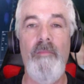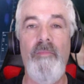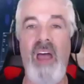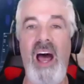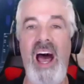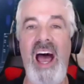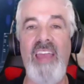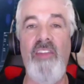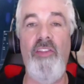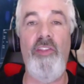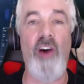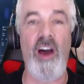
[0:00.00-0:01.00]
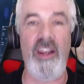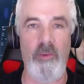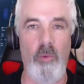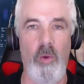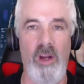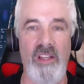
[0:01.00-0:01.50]
I thought it
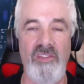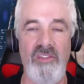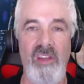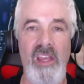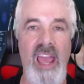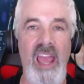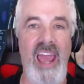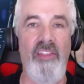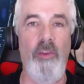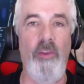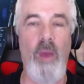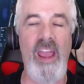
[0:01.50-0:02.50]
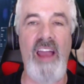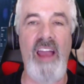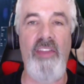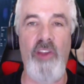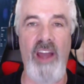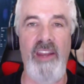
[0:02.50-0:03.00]
was. And the way I
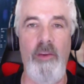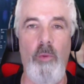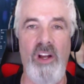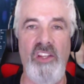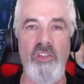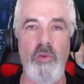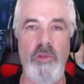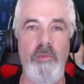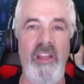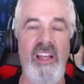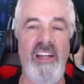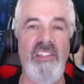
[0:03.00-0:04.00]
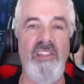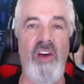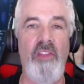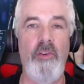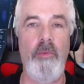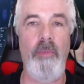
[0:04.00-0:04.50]
thought it was because of
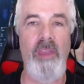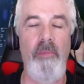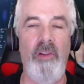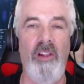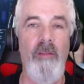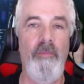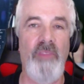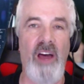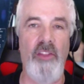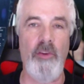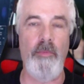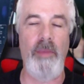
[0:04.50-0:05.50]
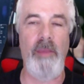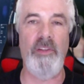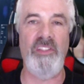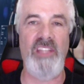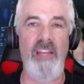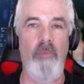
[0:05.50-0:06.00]
other people. Other people
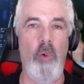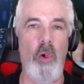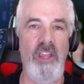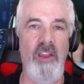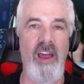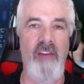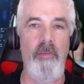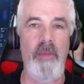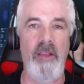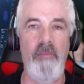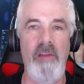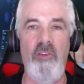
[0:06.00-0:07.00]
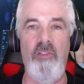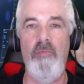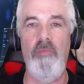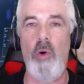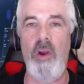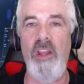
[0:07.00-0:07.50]
said, Morry, you have a big mouth.
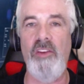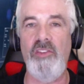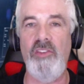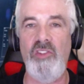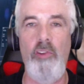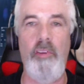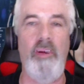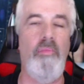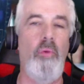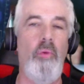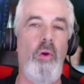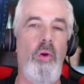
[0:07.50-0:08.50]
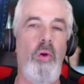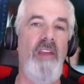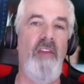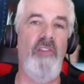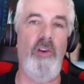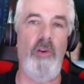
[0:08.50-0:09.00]
Morry, you're stupid. Morry, you're
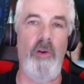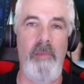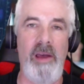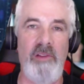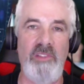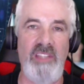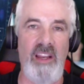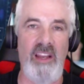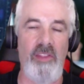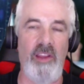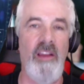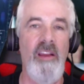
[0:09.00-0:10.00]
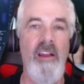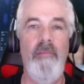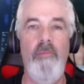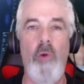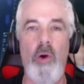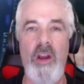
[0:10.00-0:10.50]
never going to amount to anything.
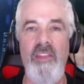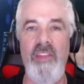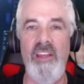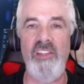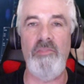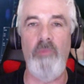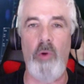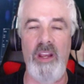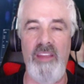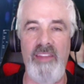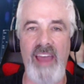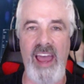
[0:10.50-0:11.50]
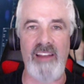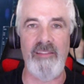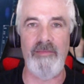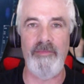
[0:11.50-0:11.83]
Morry this, Morry that.